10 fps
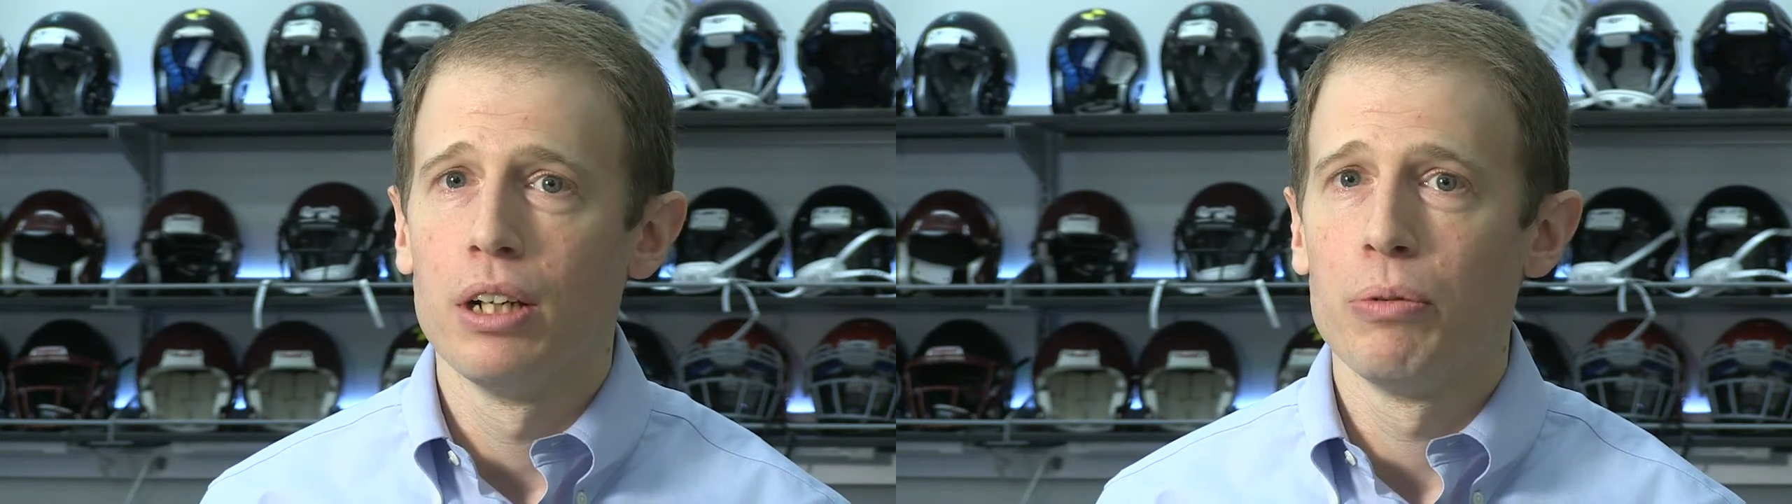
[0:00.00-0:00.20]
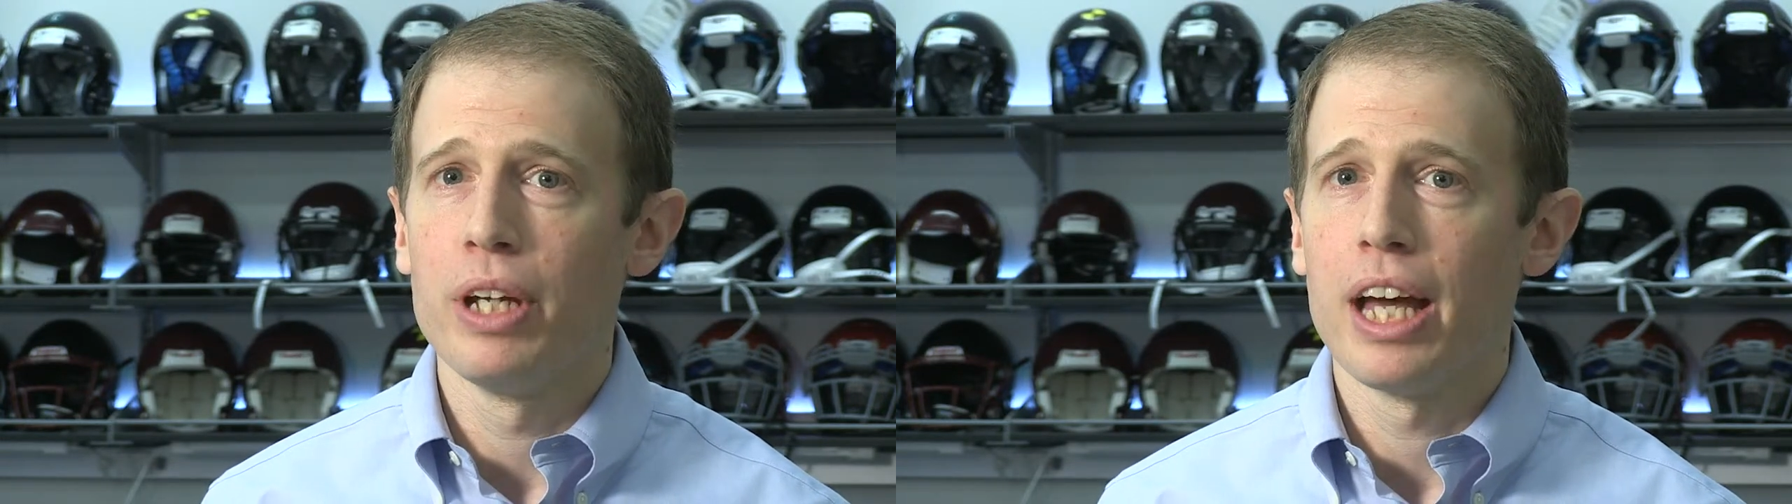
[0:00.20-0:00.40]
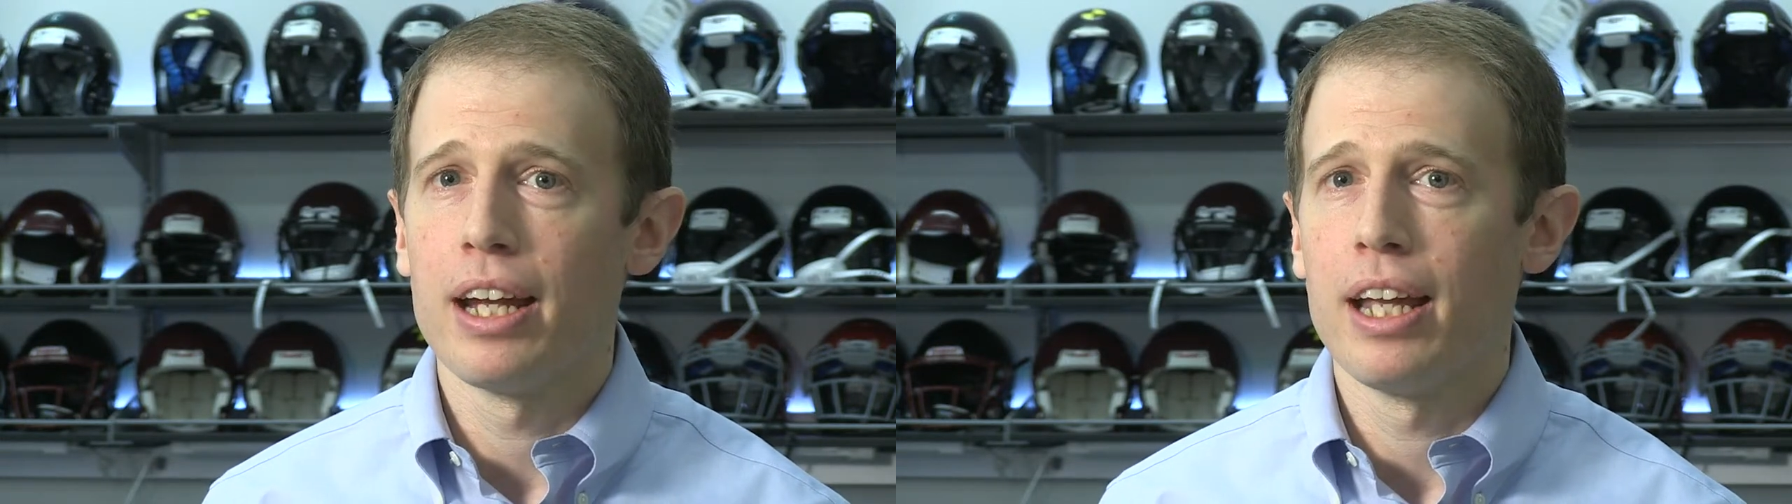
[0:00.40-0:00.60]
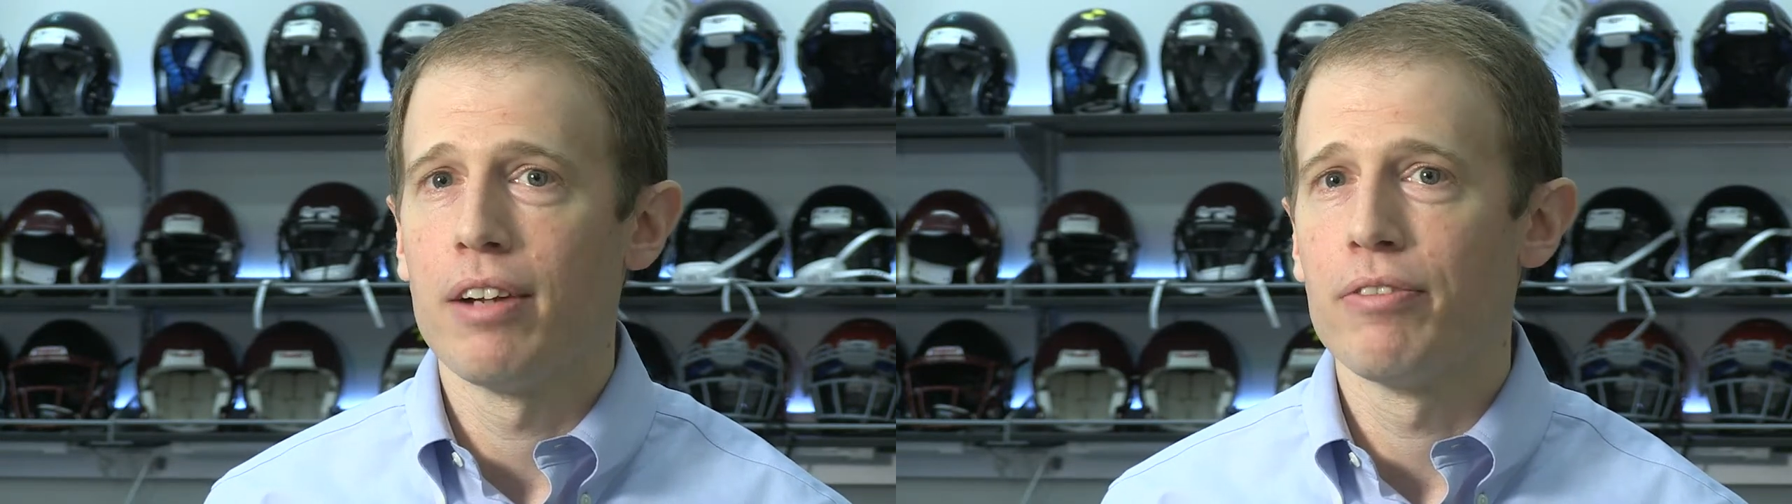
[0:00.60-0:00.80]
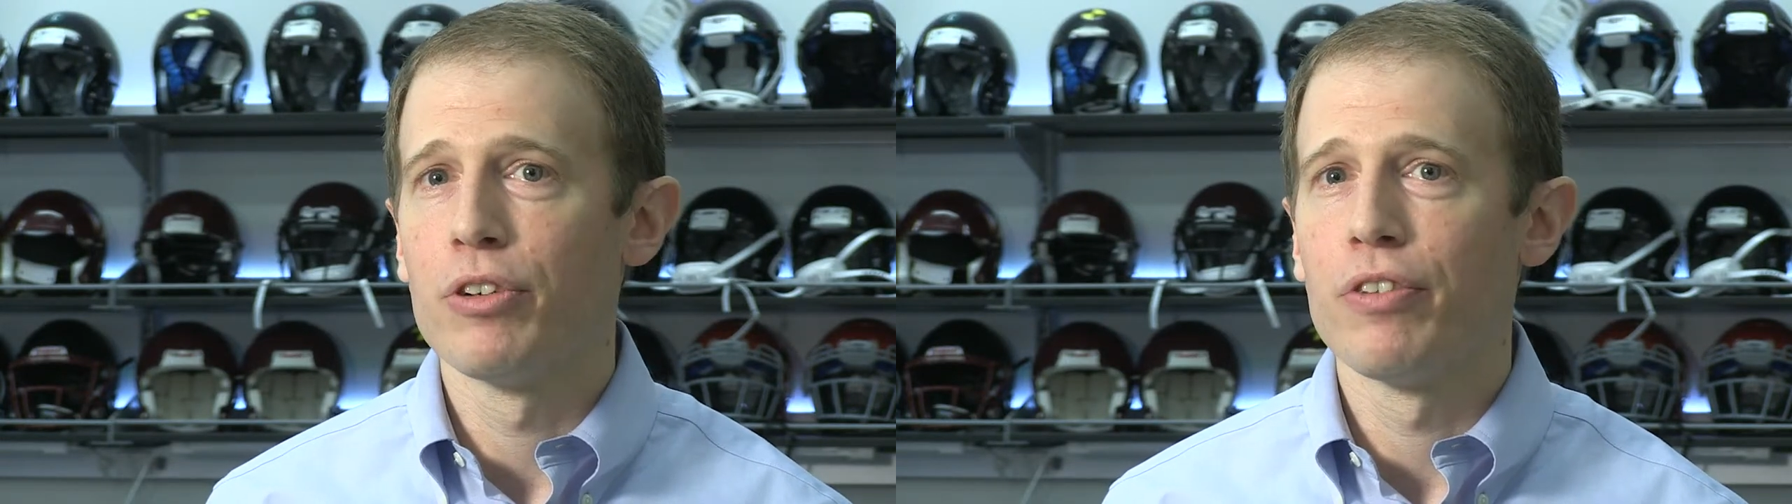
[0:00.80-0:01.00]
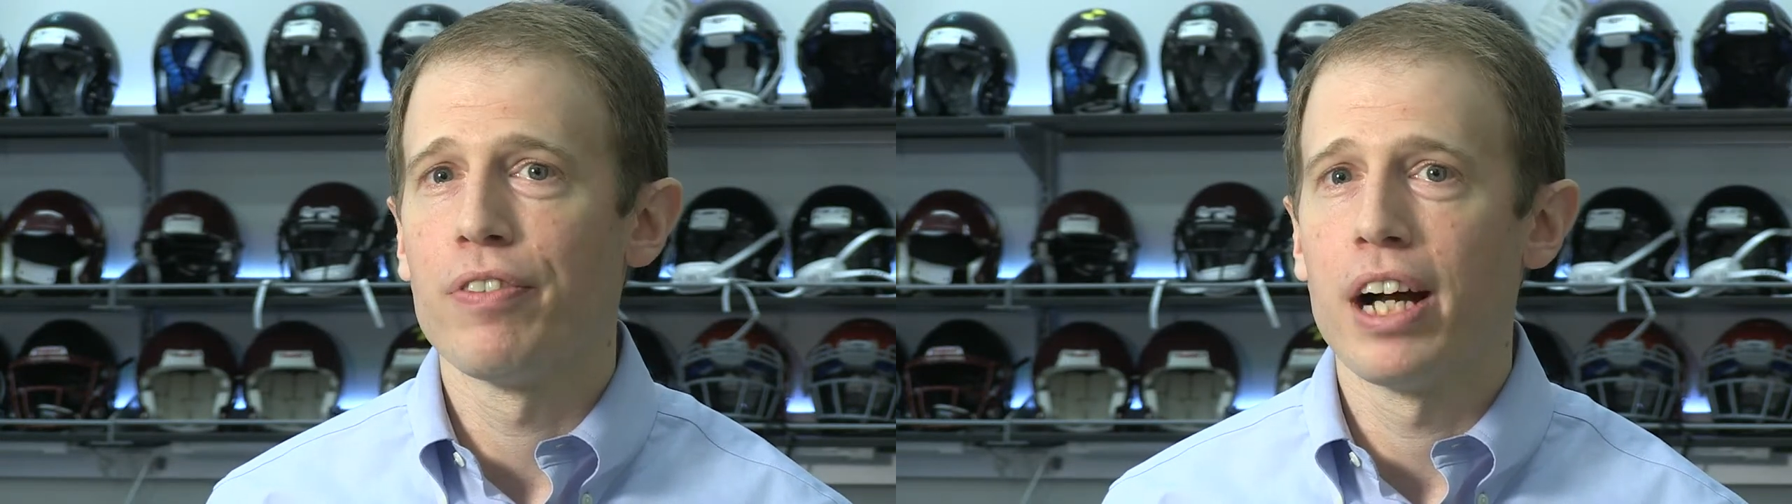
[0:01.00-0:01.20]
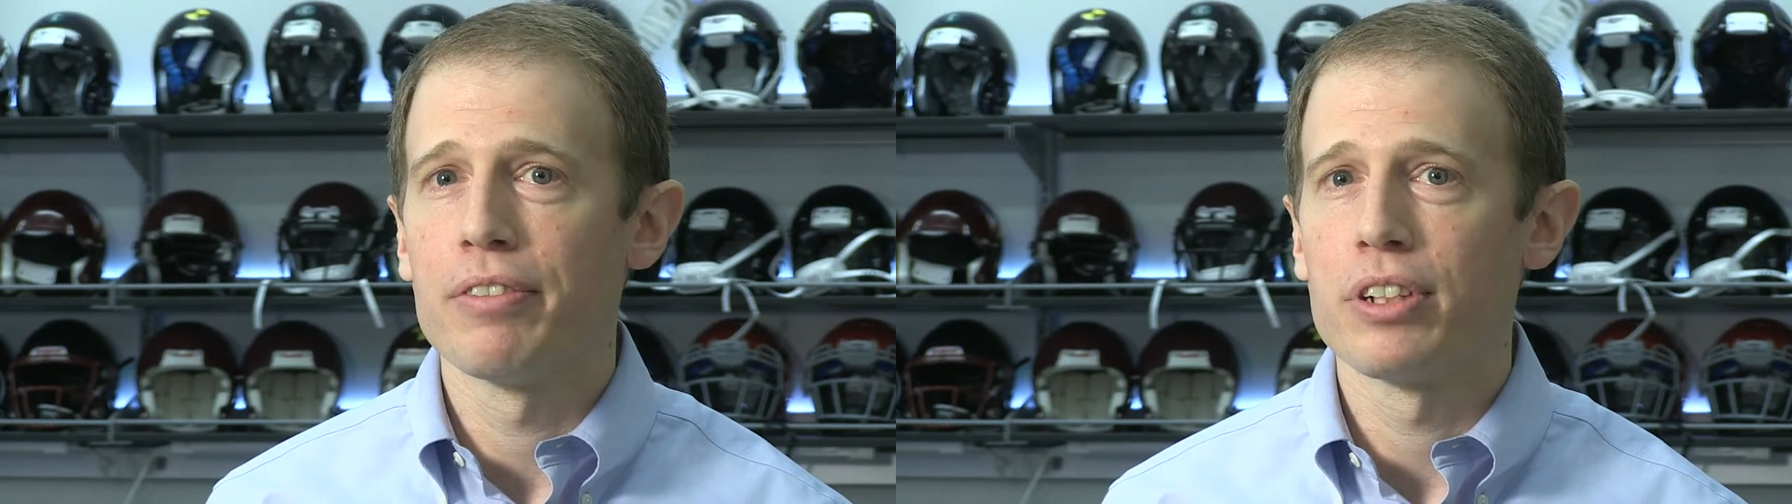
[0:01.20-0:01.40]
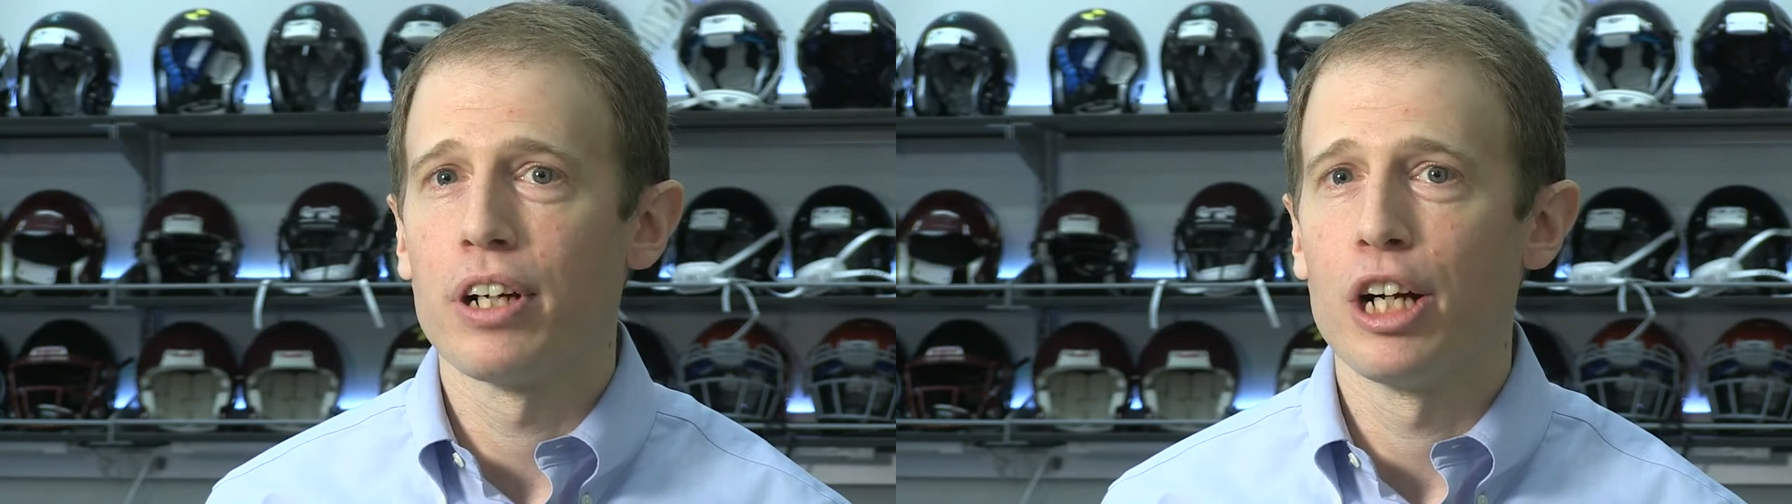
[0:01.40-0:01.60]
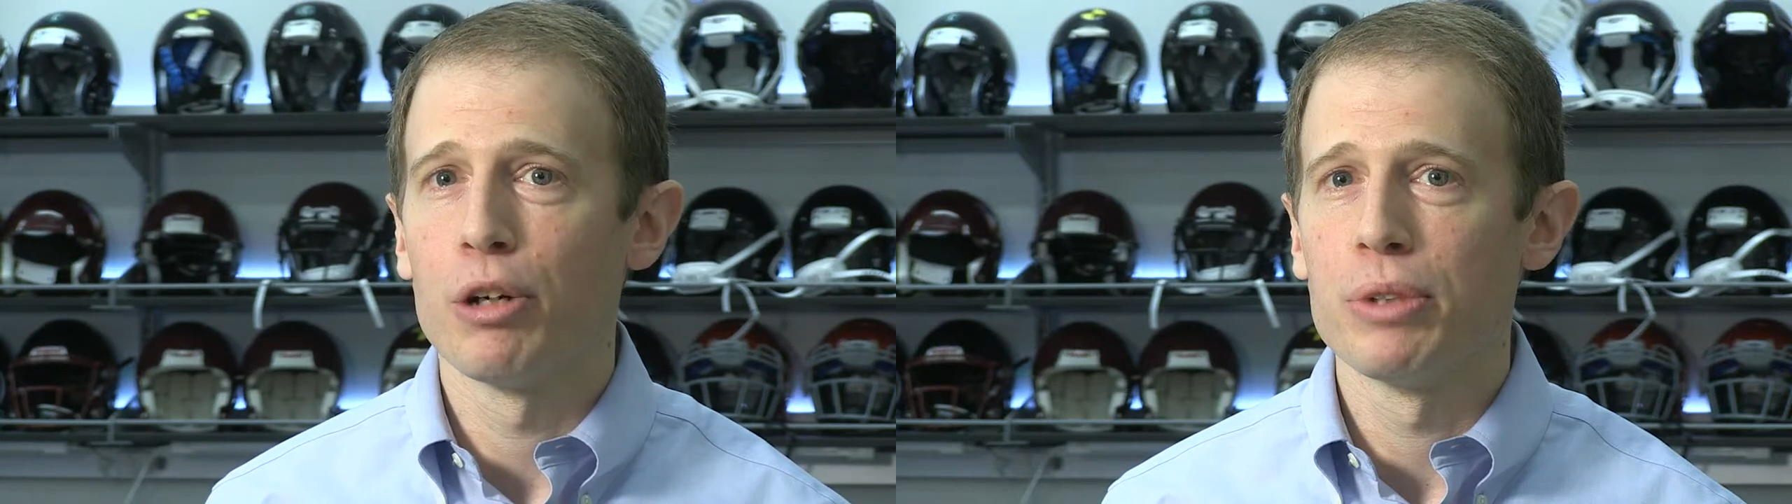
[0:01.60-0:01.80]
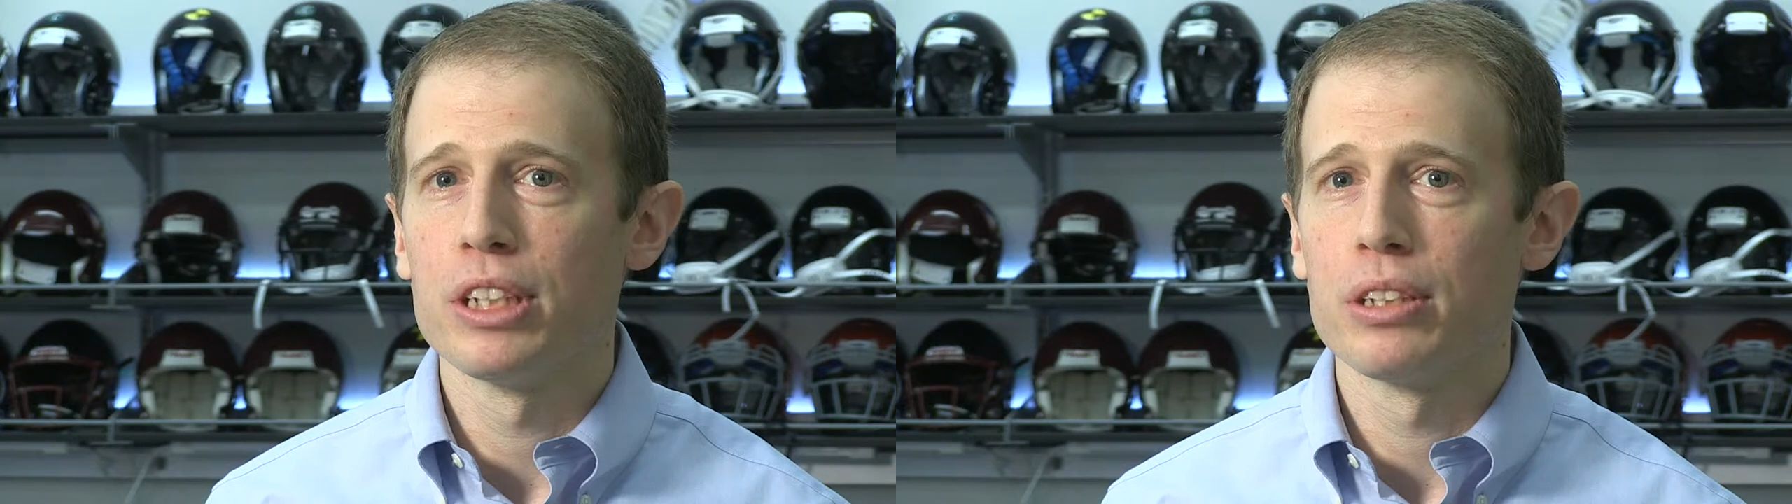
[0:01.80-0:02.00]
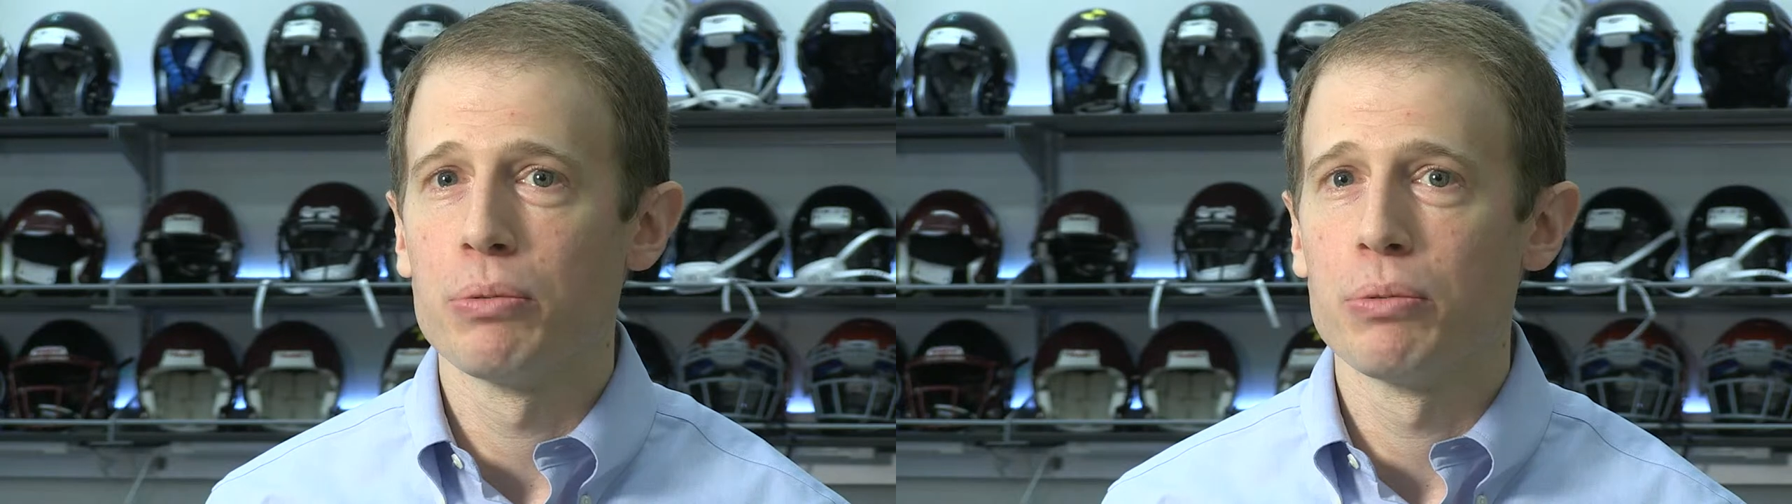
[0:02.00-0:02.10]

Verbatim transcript: We had a handful of five-star helmets,